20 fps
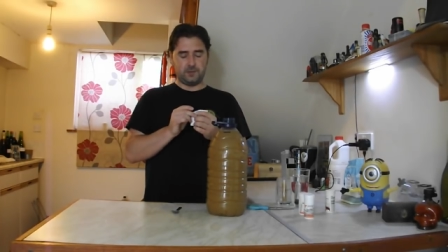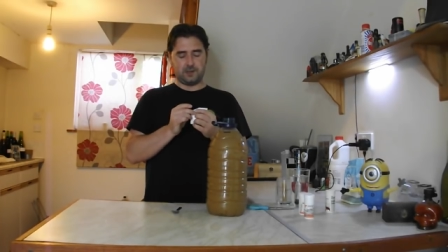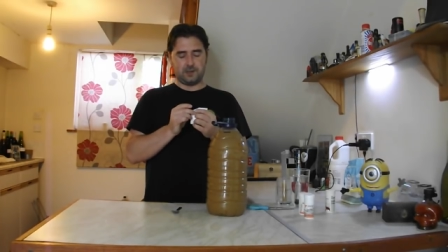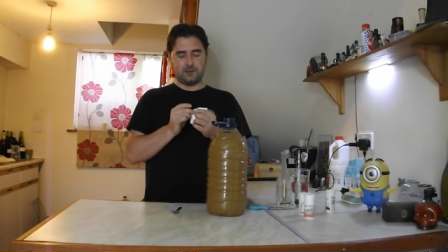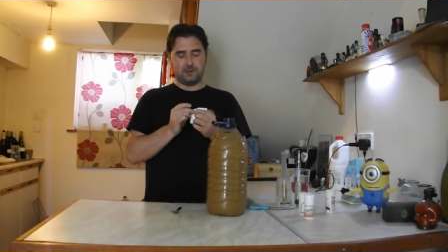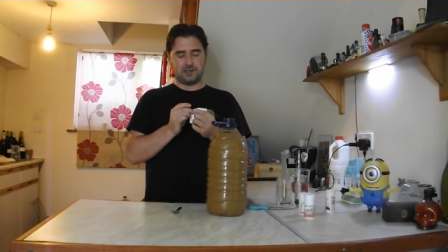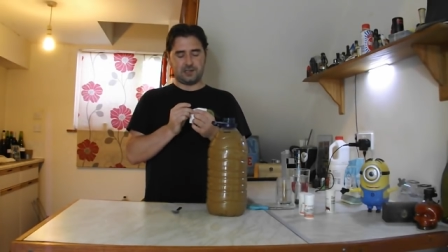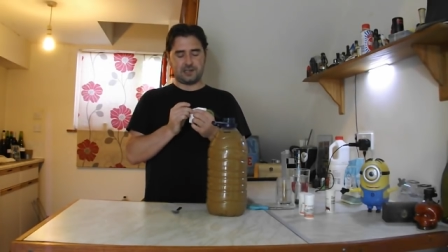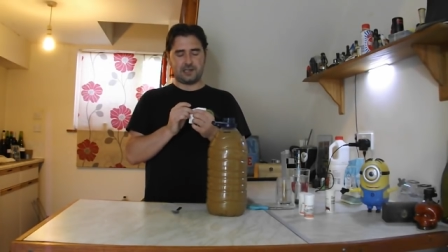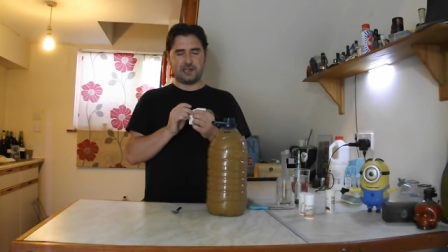
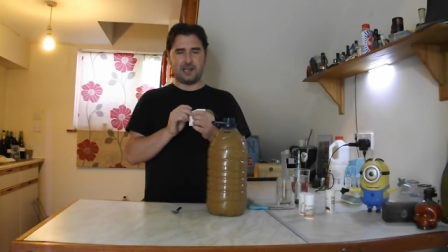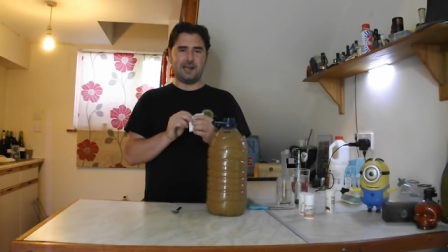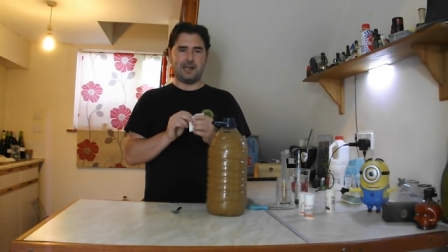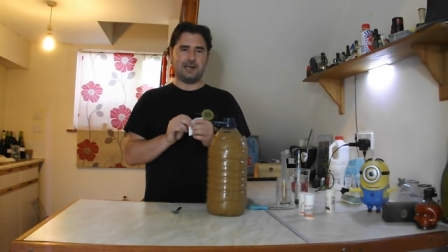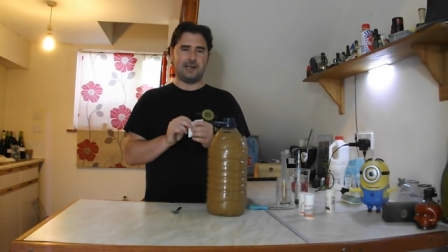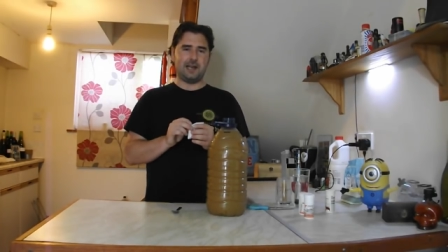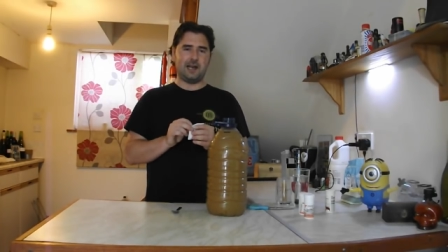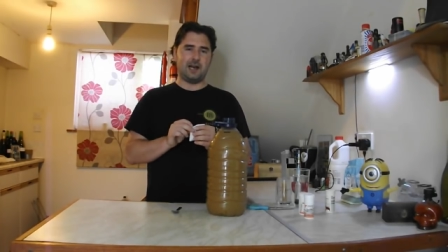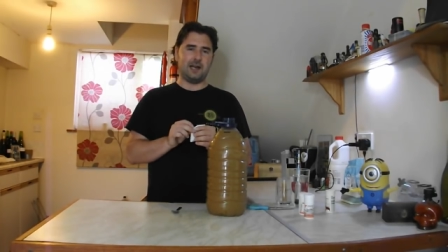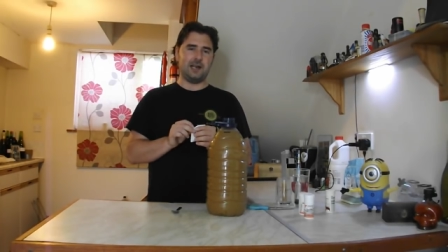So it's
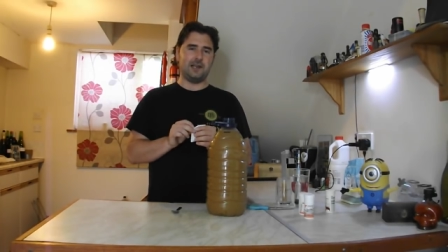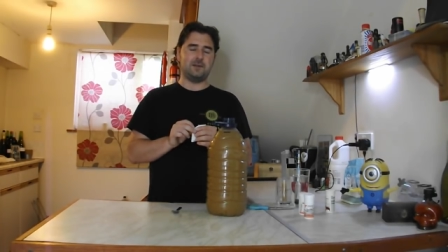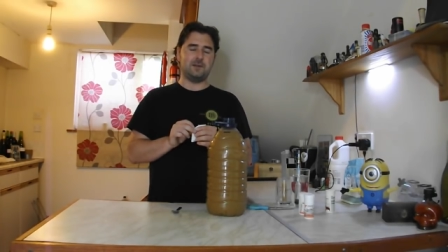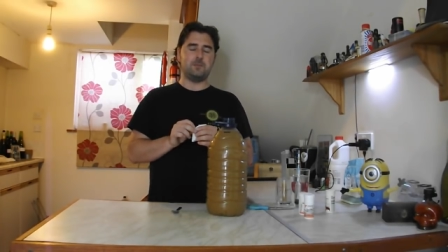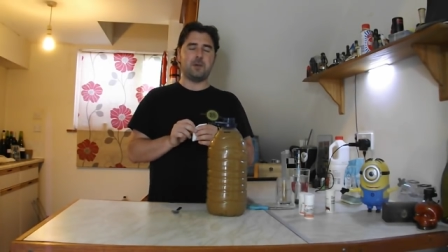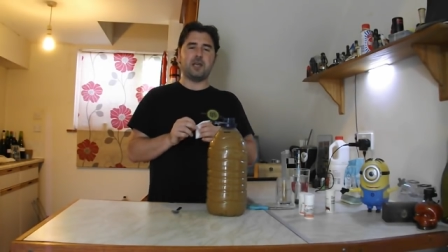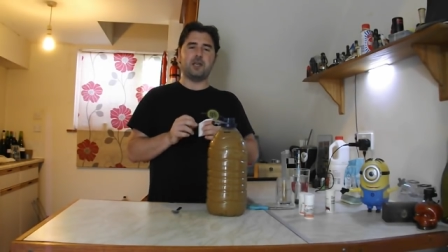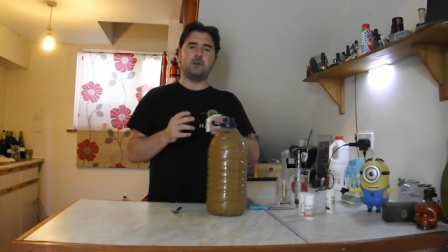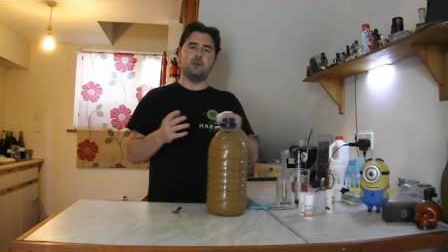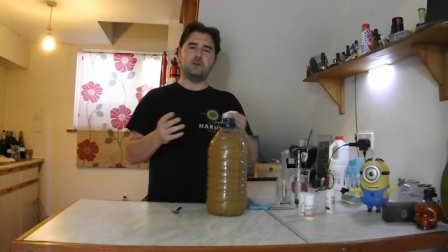slightly higher
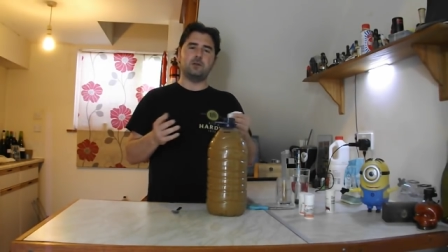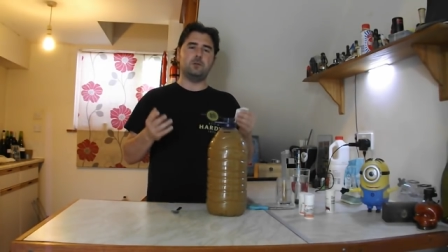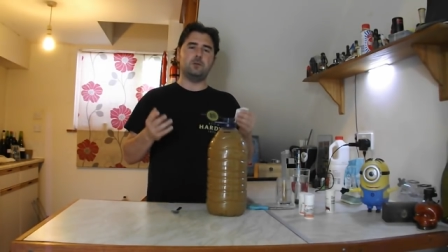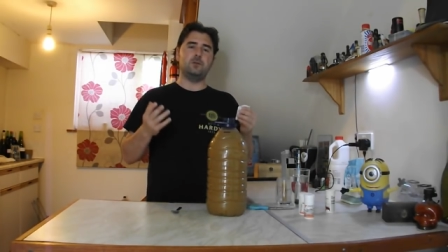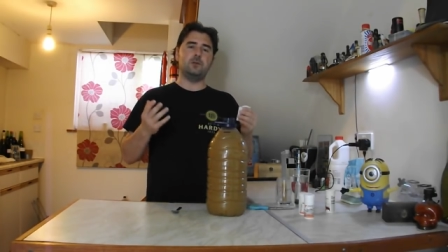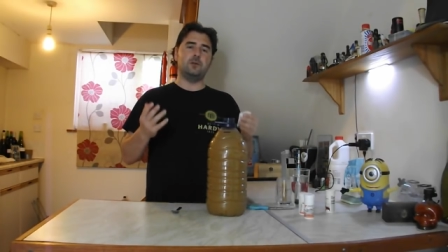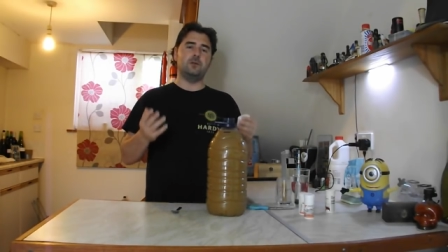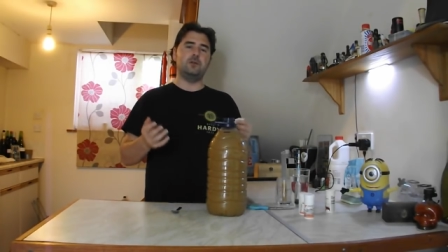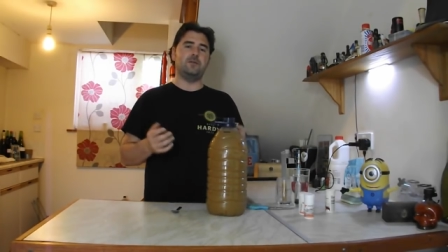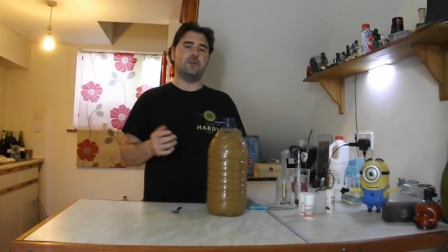than my
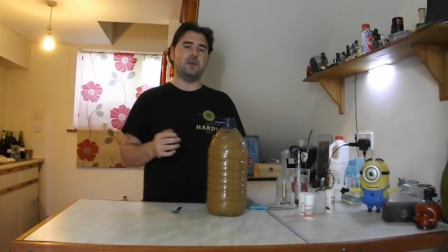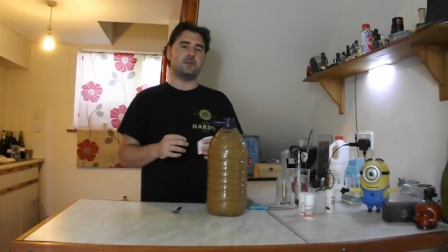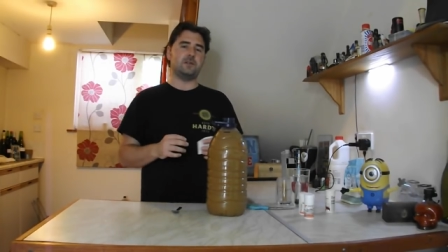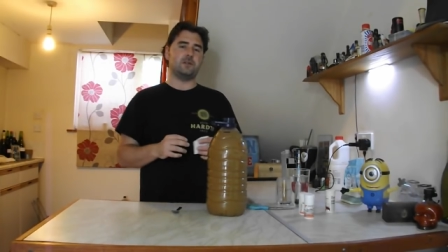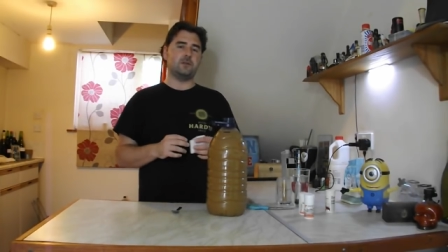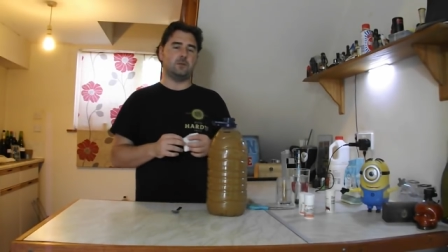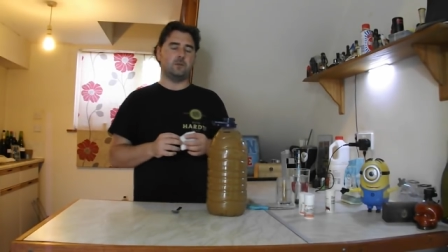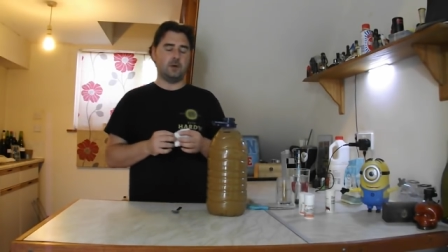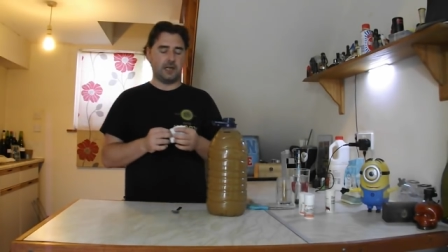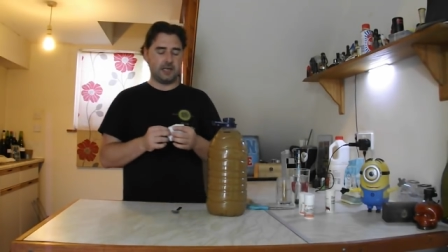usual
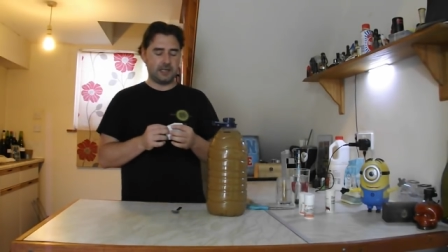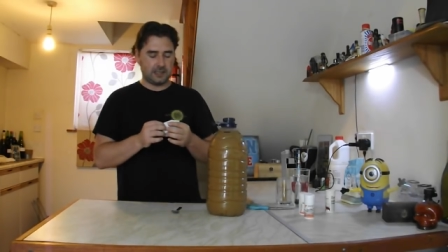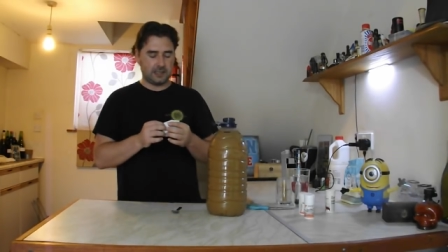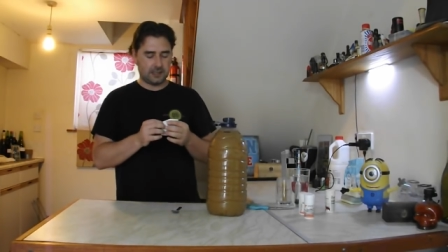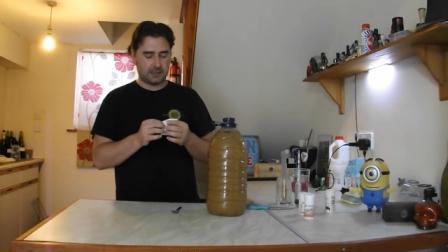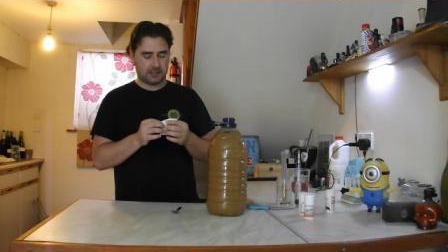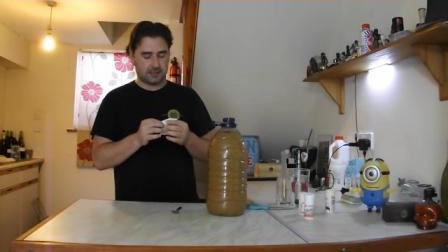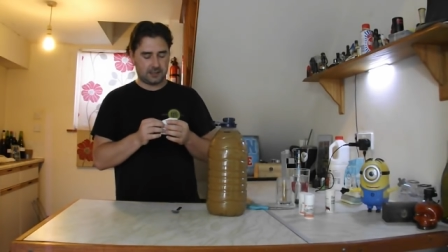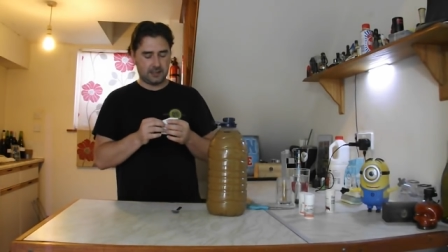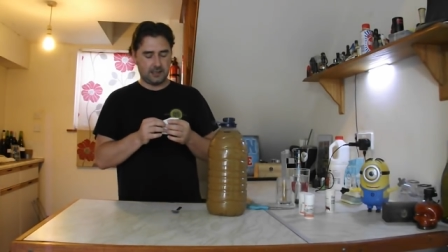universal wine
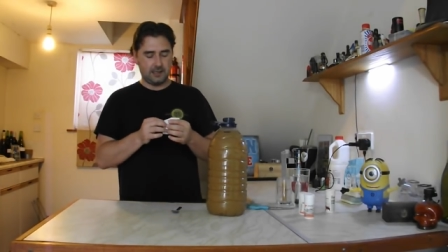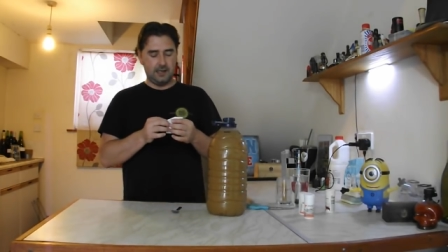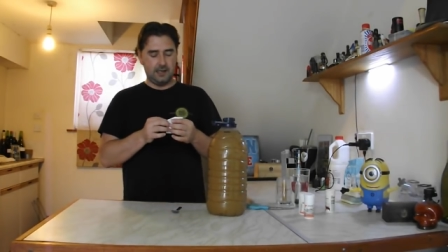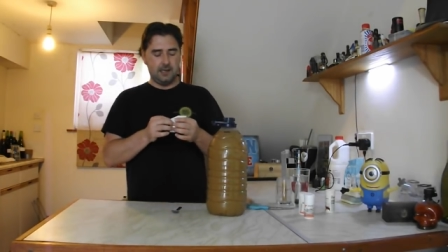yeast.